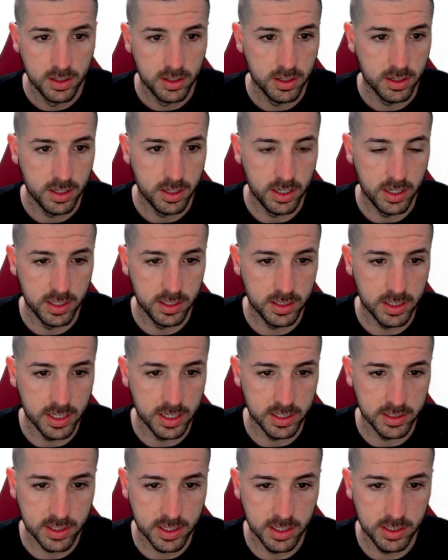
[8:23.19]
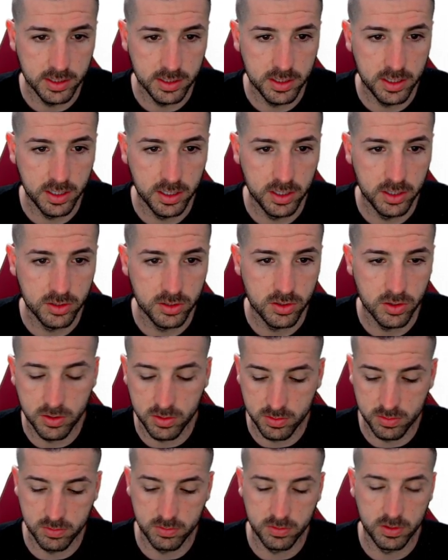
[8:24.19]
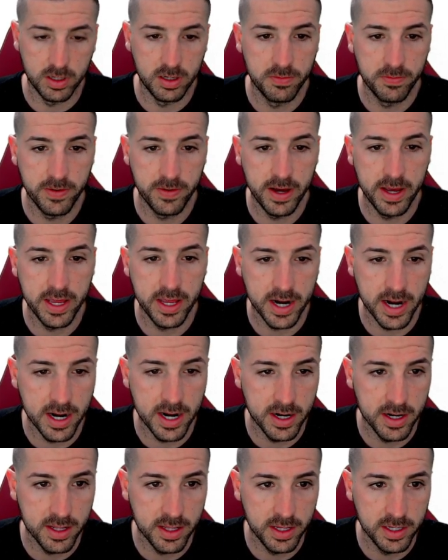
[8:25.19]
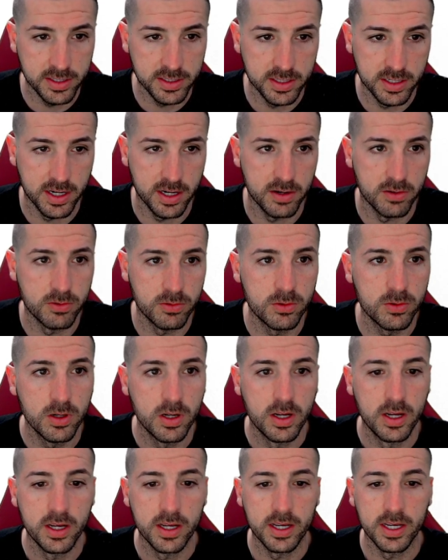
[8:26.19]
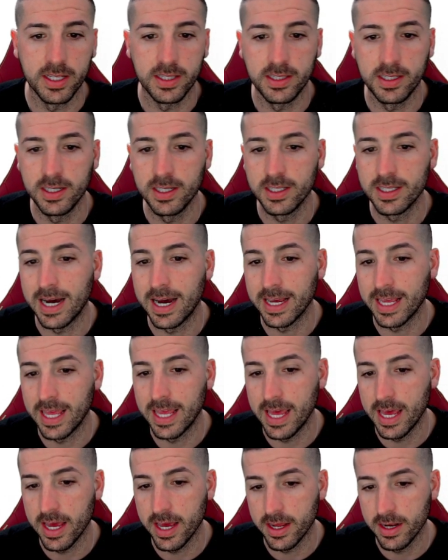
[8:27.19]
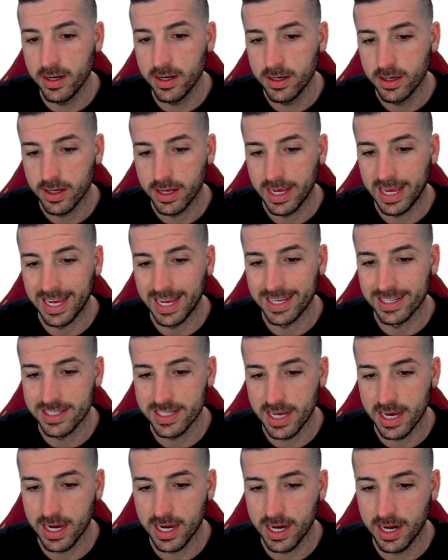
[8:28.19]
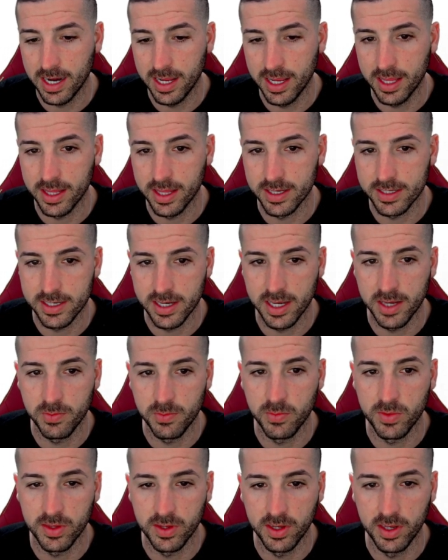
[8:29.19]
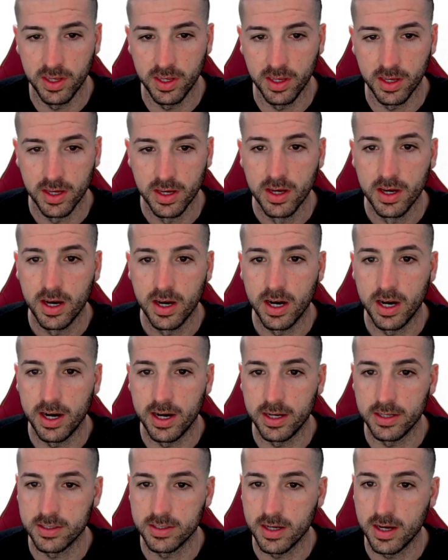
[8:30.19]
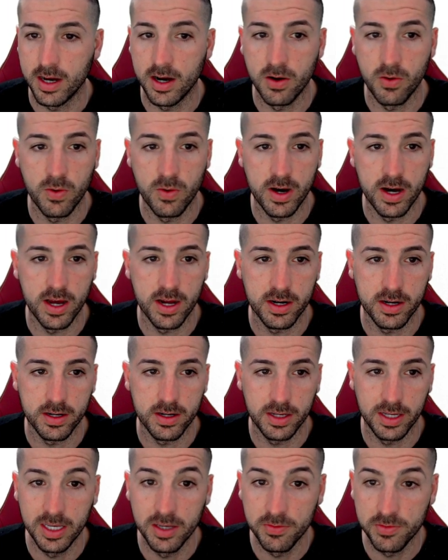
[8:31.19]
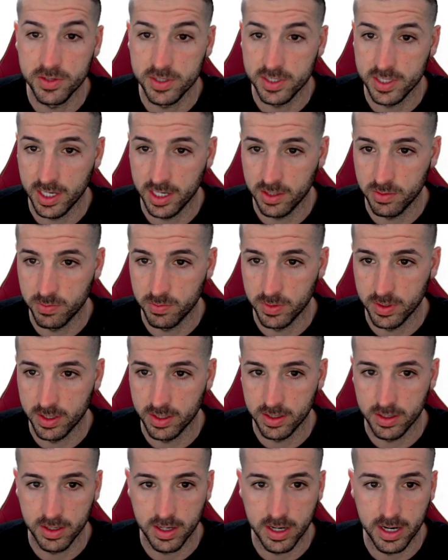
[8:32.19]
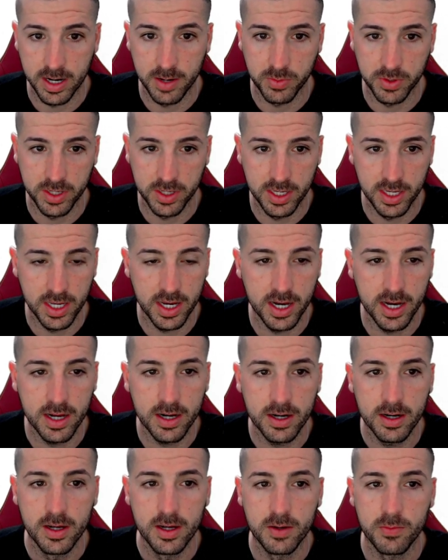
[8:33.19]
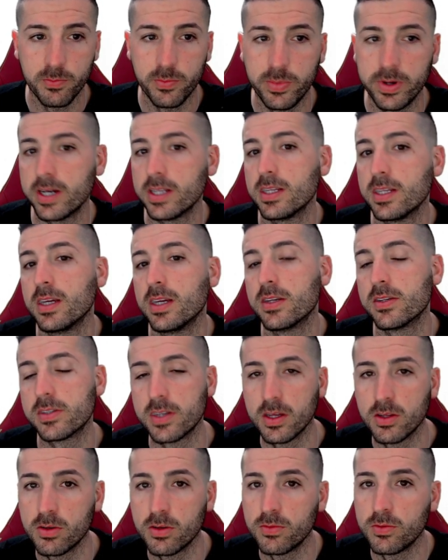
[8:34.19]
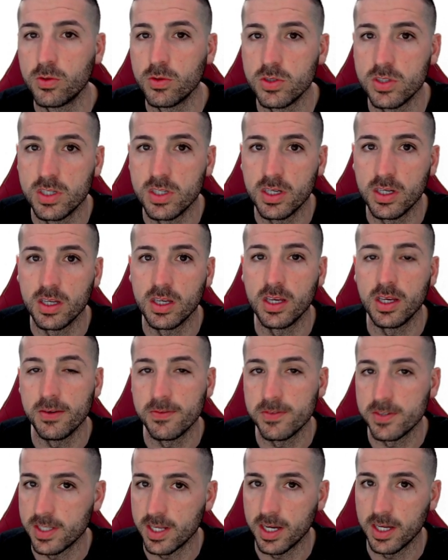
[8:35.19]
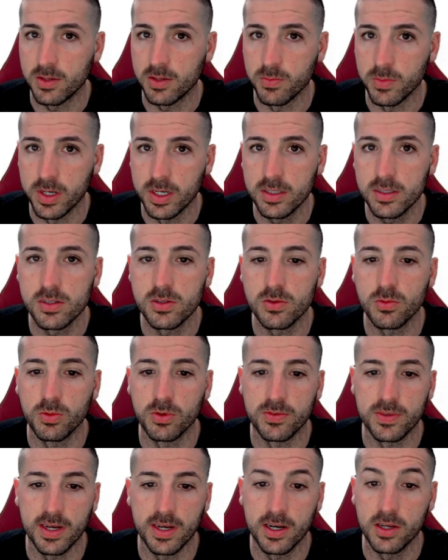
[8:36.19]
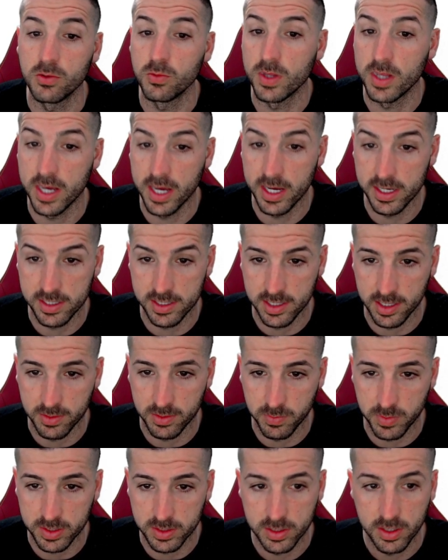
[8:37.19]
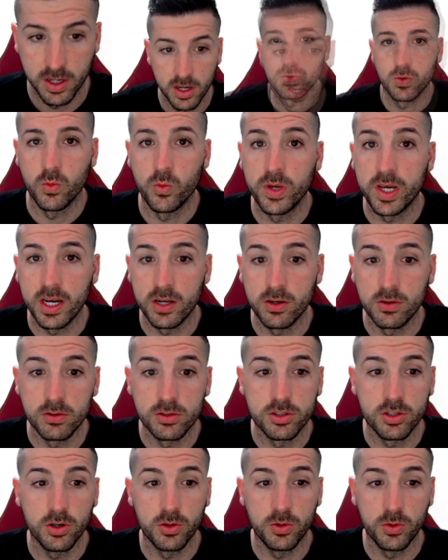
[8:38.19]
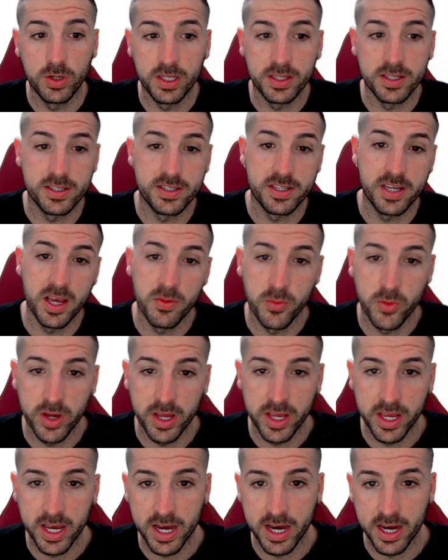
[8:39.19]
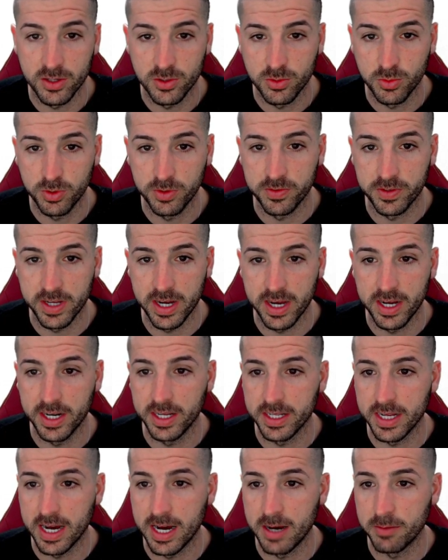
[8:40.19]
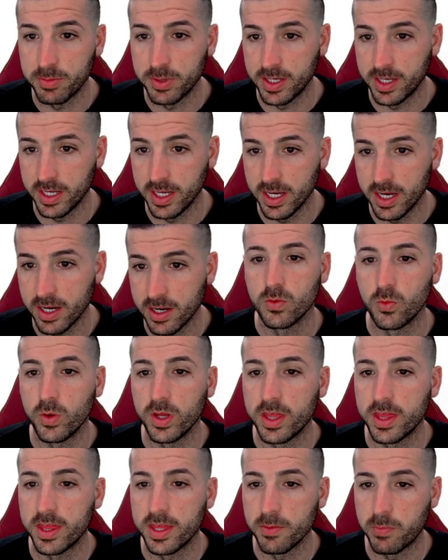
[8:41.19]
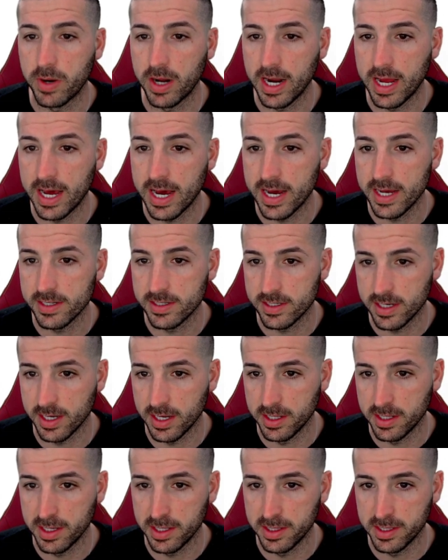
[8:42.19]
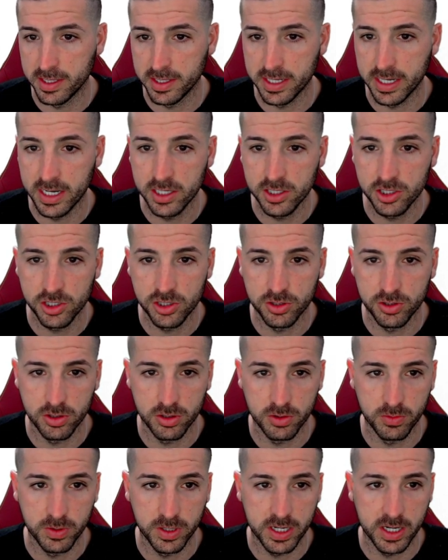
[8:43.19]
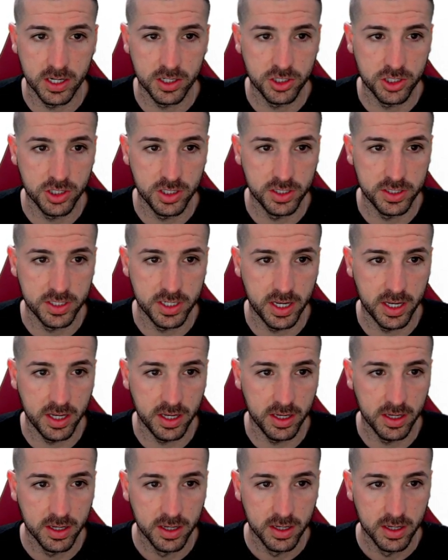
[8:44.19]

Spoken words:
And as country, so if I run this now, it did again exactly the same thing as our if statement up here, but instead of using if statements, we've done it with case statements. We can also do it the same way as we've done it up here with the plus and then the dash. So we can actually say